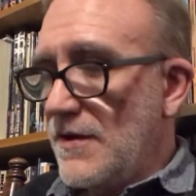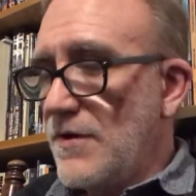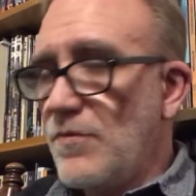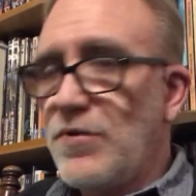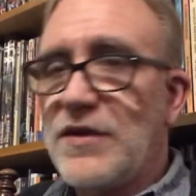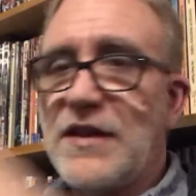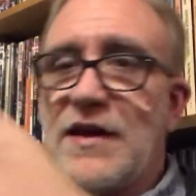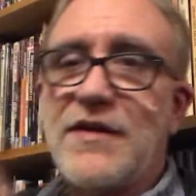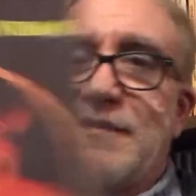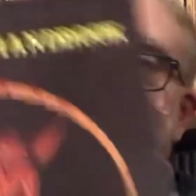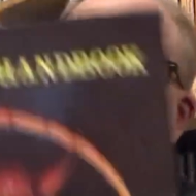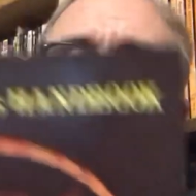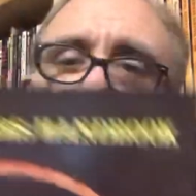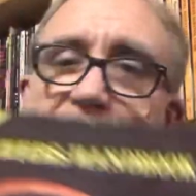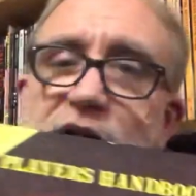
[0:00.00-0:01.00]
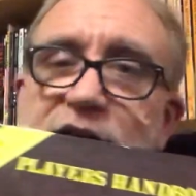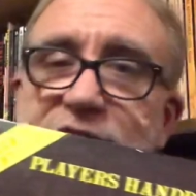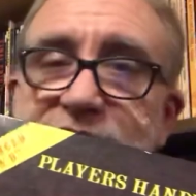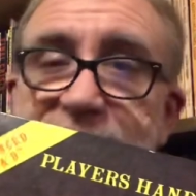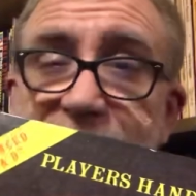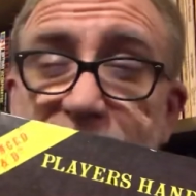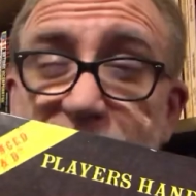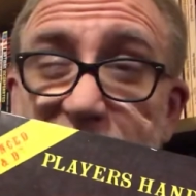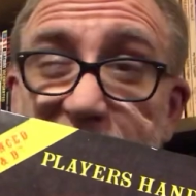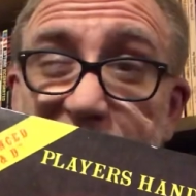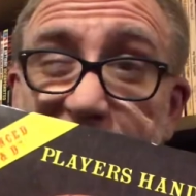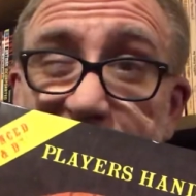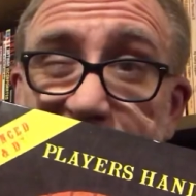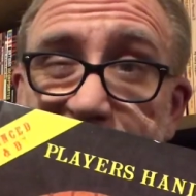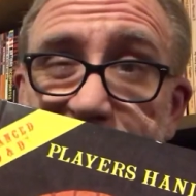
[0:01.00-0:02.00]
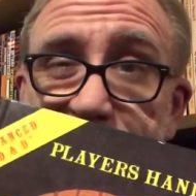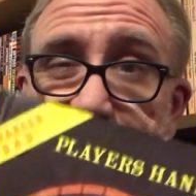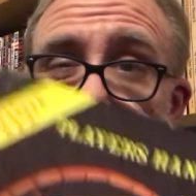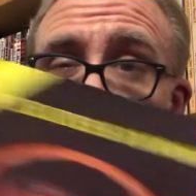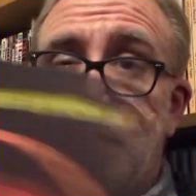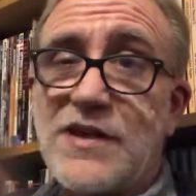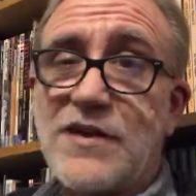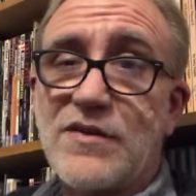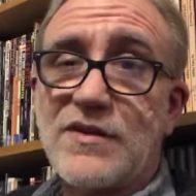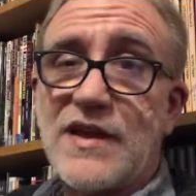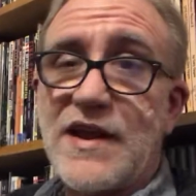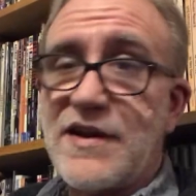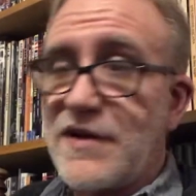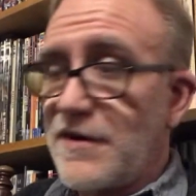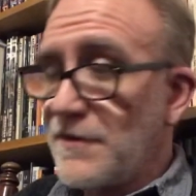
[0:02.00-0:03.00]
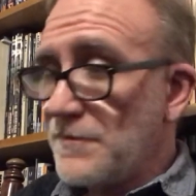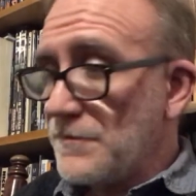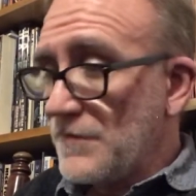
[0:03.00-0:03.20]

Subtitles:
Player's Handbook, 78, so a year later.